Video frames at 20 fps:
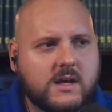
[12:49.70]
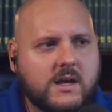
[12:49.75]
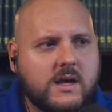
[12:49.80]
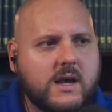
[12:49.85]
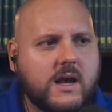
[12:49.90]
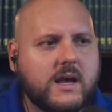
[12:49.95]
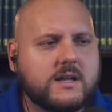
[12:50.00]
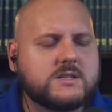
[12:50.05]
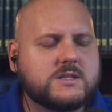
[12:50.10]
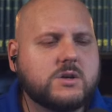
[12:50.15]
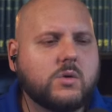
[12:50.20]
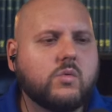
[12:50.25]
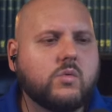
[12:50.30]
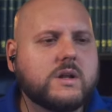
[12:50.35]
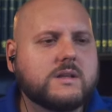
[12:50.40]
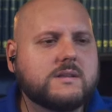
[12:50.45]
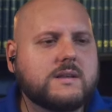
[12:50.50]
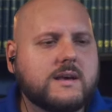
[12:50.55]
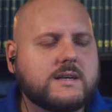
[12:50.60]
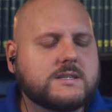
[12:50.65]
And so,
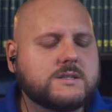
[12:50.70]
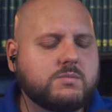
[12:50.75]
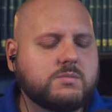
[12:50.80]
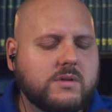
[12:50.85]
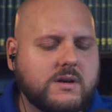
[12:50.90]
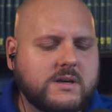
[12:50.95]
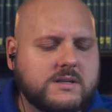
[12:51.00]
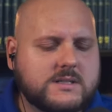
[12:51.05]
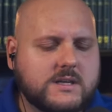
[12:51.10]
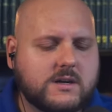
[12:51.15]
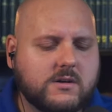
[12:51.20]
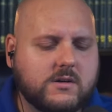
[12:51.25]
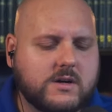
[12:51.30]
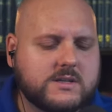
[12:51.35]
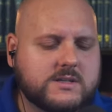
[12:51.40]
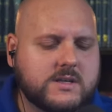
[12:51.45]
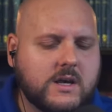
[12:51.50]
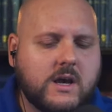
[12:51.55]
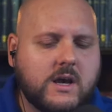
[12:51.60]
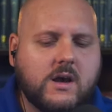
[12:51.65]
what takes place here
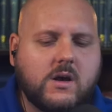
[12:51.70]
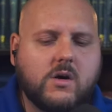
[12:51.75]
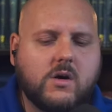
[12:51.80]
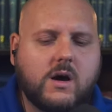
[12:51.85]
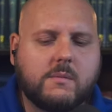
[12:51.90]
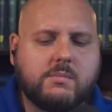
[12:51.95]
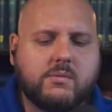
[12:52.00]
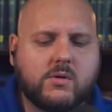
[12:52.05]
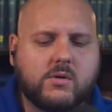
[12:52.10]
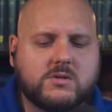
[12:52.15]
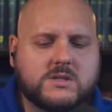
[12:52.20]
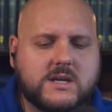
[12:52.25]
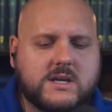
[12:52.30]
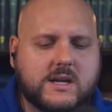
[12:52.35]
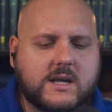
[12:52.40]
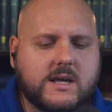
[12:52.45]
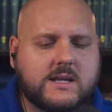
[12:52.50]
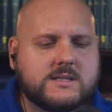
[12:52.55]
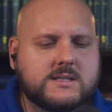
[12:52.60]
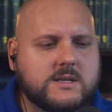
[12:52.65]
is a person
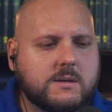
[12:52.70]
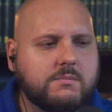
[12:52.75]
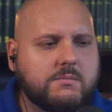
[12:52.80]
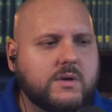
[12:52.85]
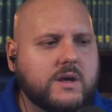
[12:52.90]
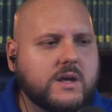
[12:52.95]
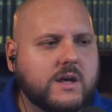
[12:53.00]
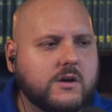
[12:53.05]
ends up being